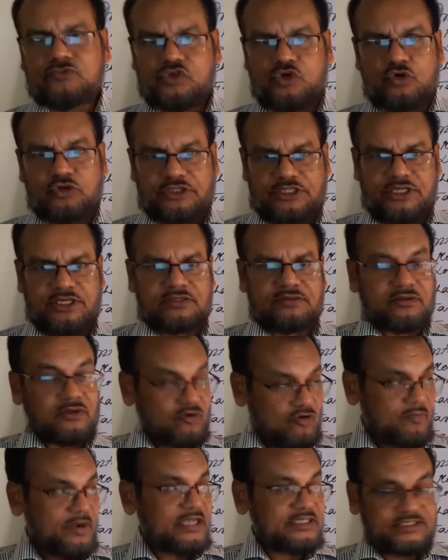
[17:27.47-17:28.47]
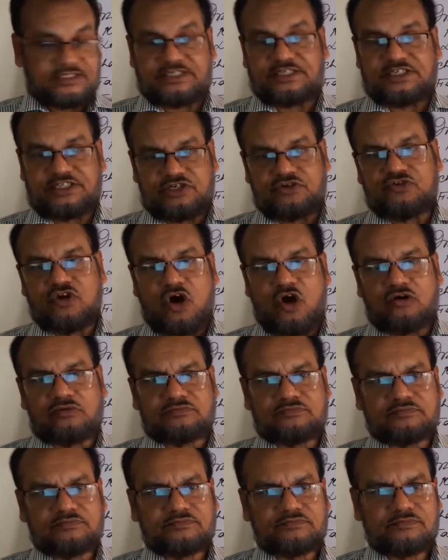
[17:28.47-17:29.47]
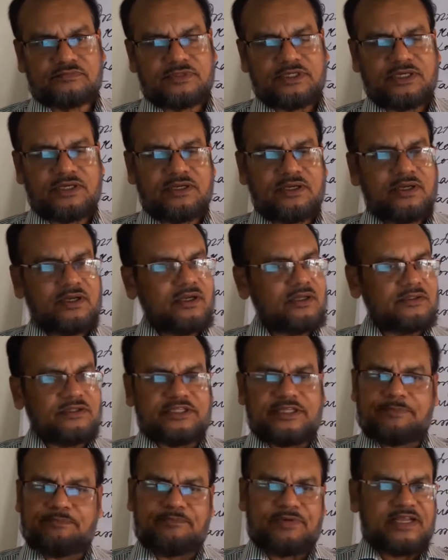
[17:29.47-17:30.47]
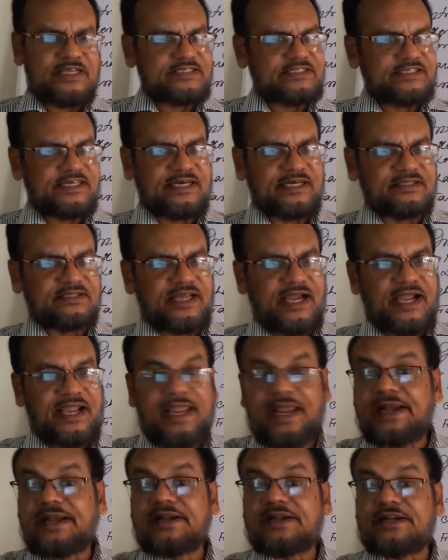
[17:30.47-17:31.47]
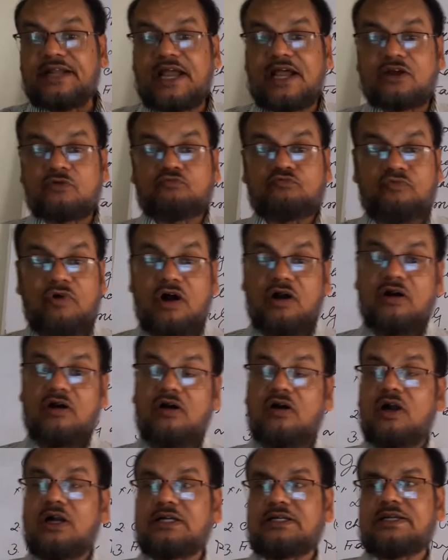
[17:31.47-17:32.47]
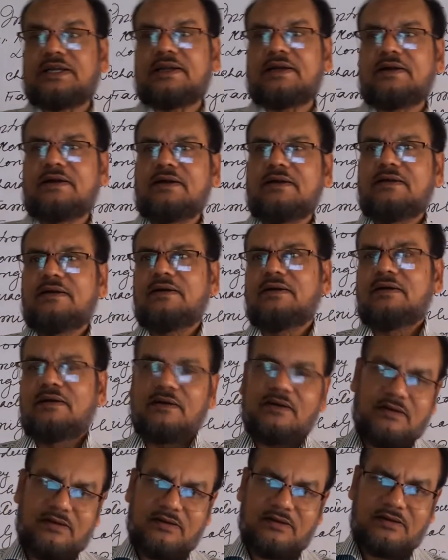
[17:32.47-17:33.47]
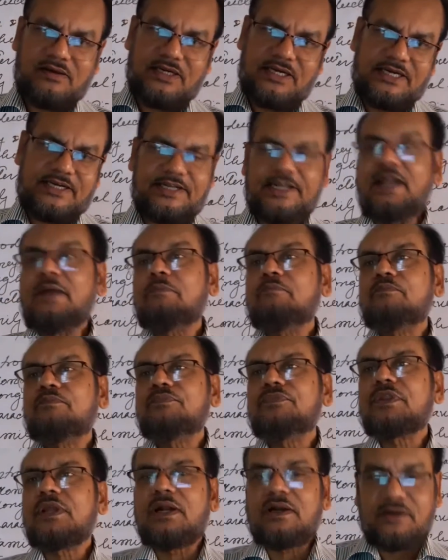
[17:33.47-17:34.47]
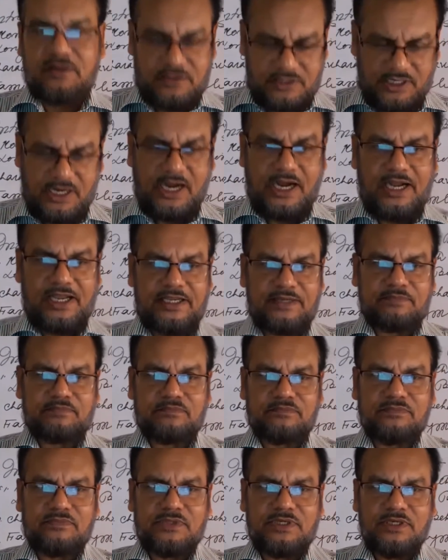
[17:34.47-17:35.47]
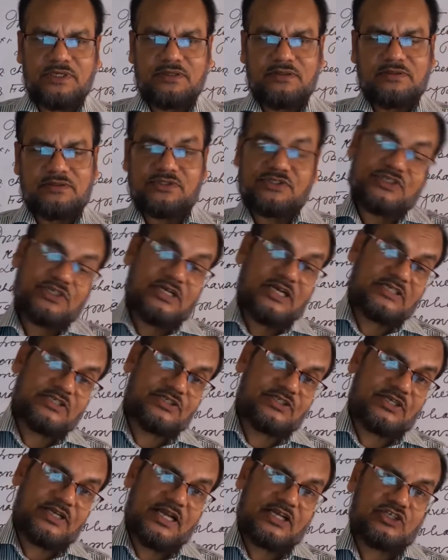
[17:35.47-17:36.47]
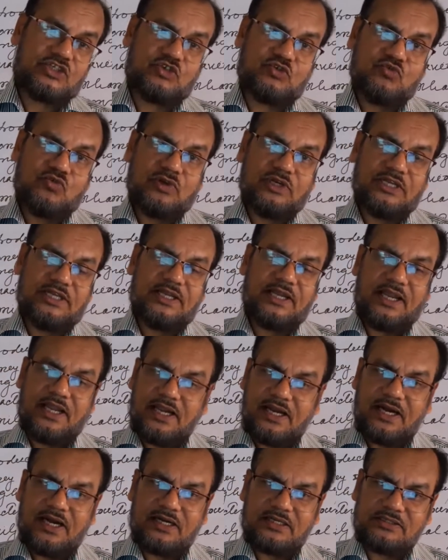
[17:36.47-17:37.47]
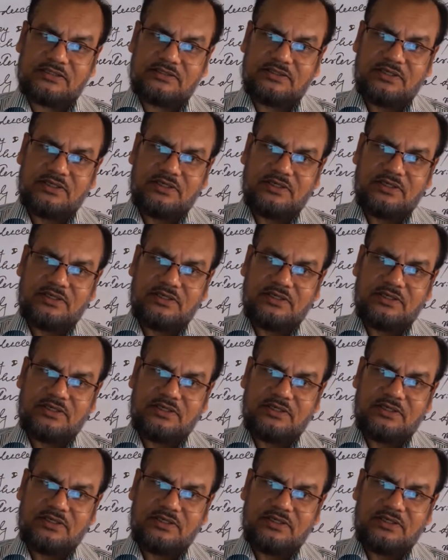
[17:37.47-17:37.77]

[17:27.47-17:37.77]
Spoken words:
Gothic romances, they present the entire world at a time. Jane Austen actually here